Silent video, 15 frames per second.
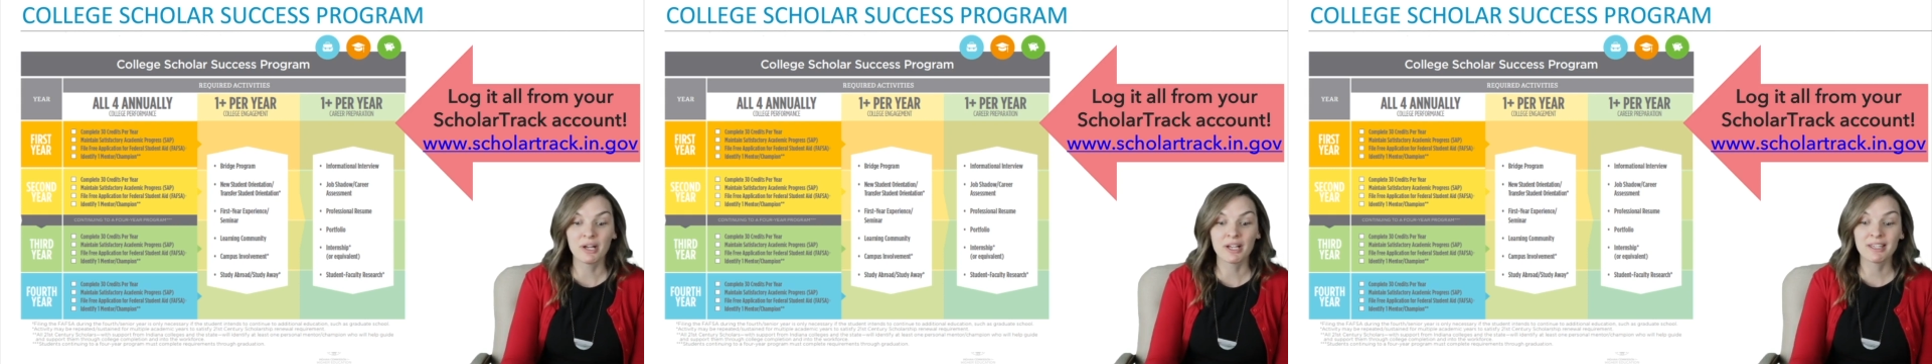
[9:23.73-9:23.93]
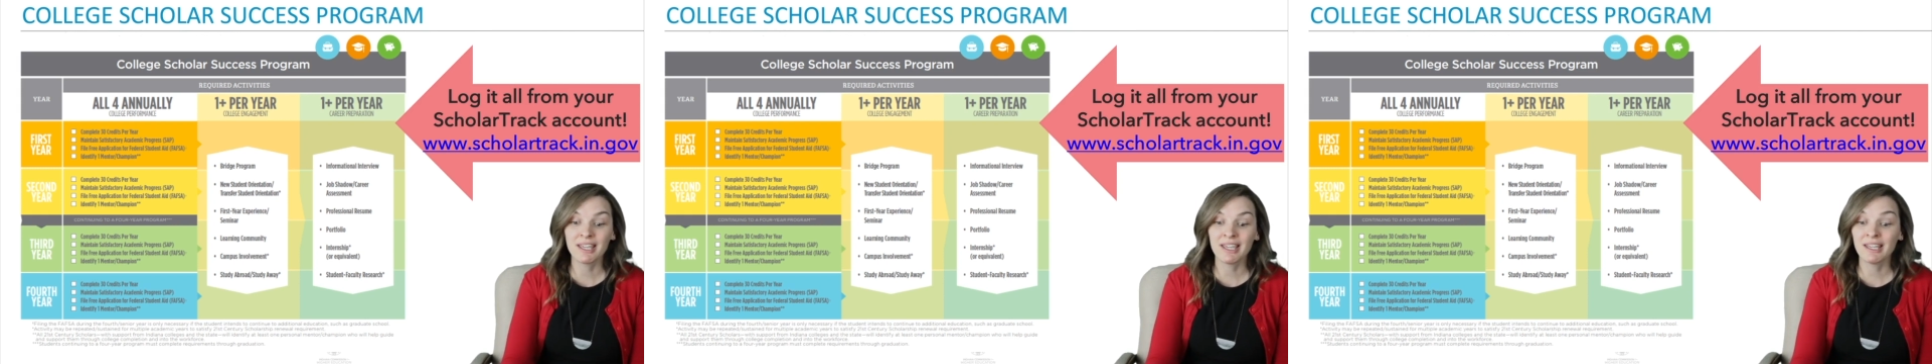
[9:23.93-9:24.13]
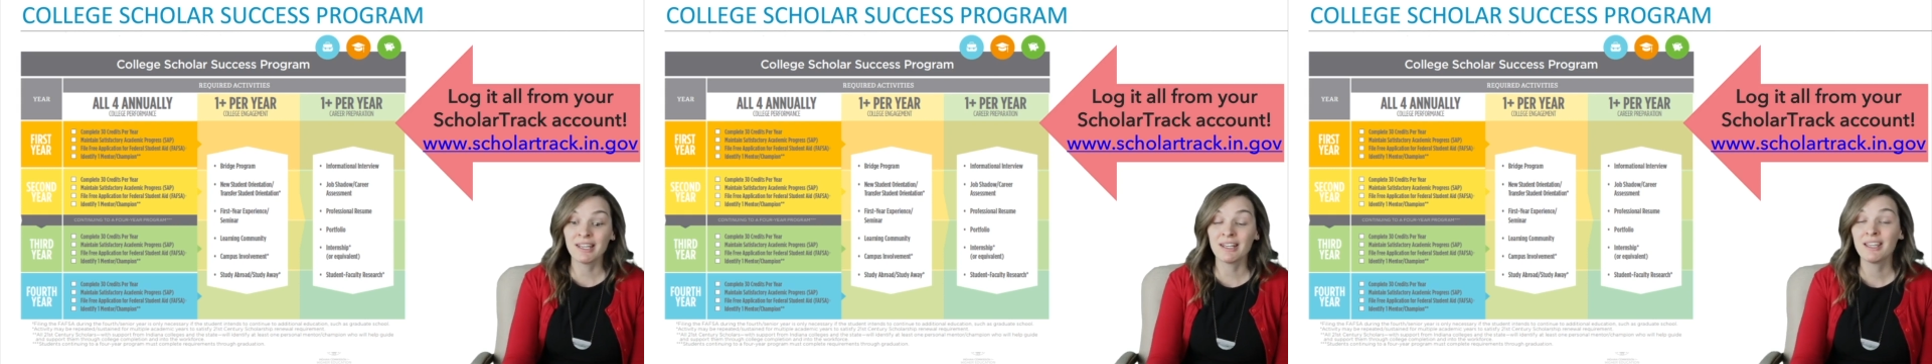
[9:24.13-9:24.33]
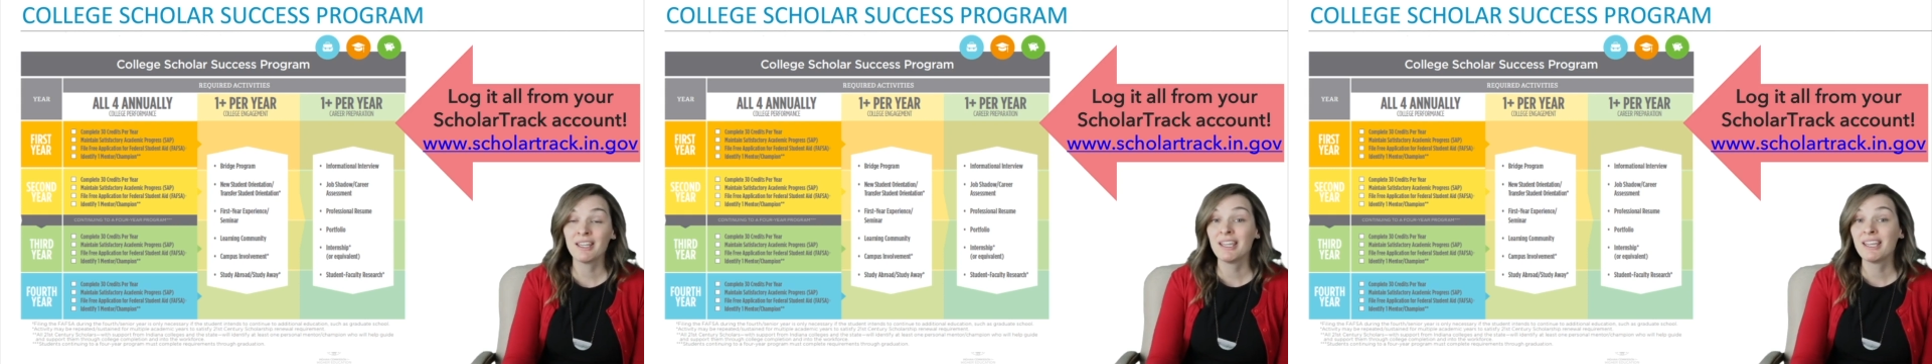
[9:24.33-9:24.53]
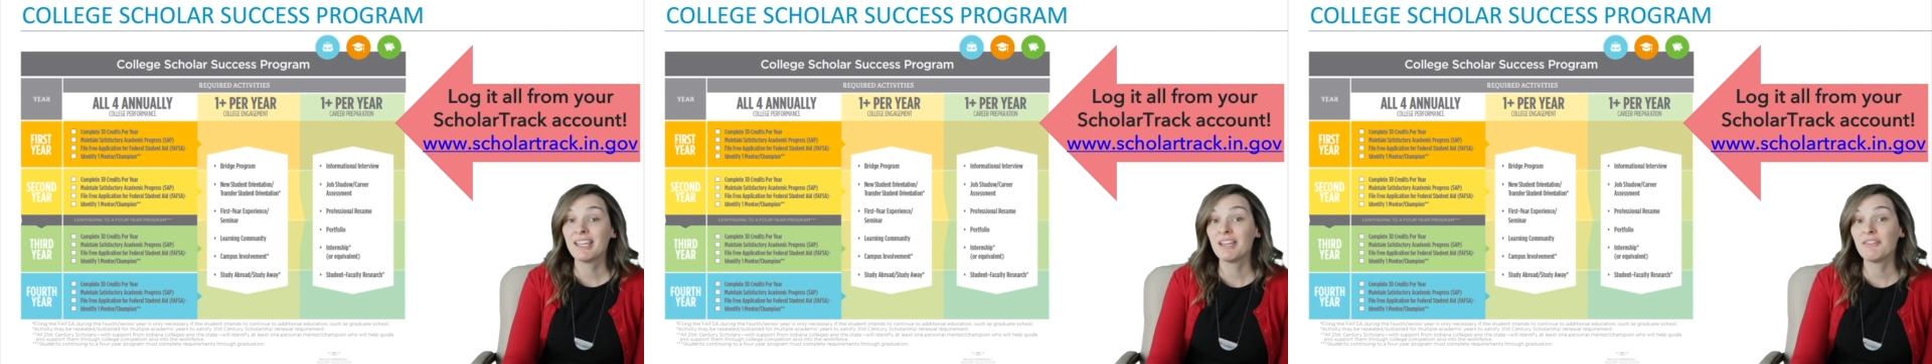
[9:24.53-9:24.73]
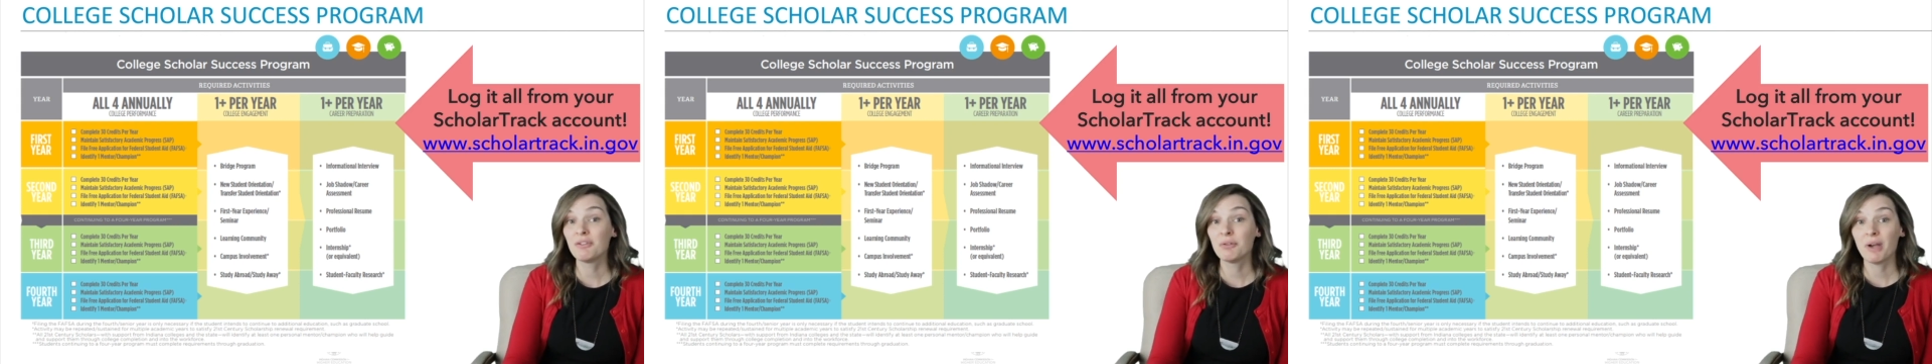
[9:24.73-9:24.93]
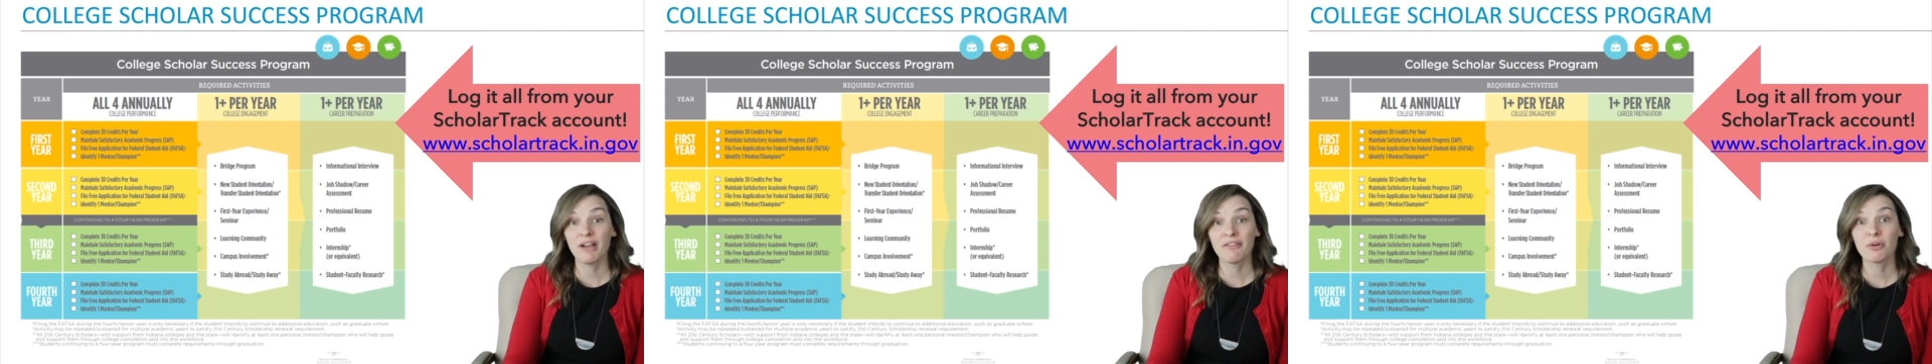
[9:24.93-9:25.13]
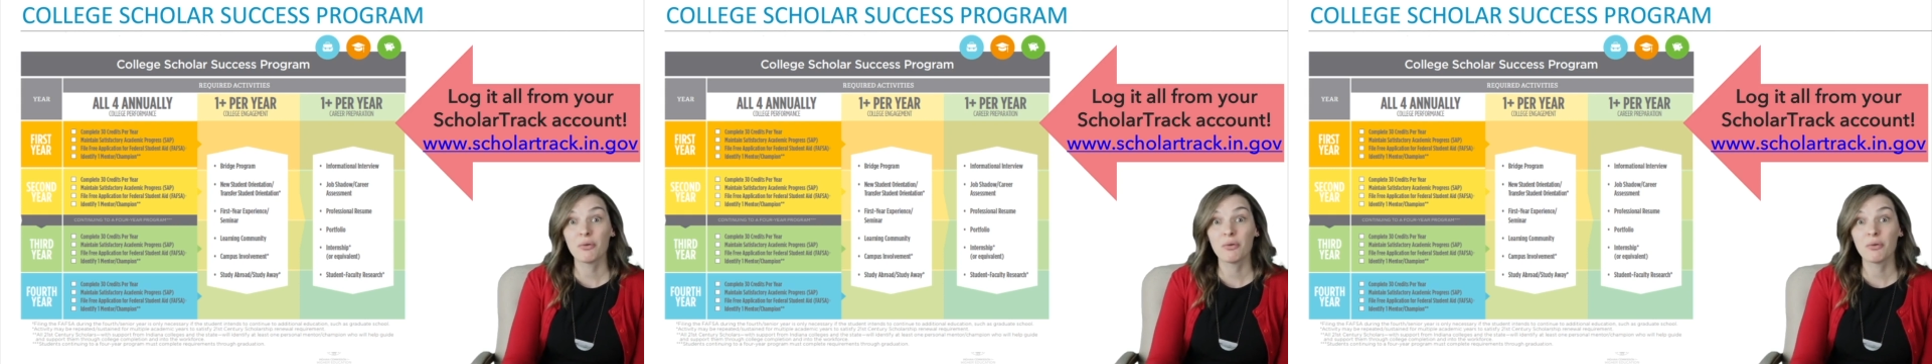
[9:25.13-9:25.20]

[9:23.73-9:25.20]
Again, if you have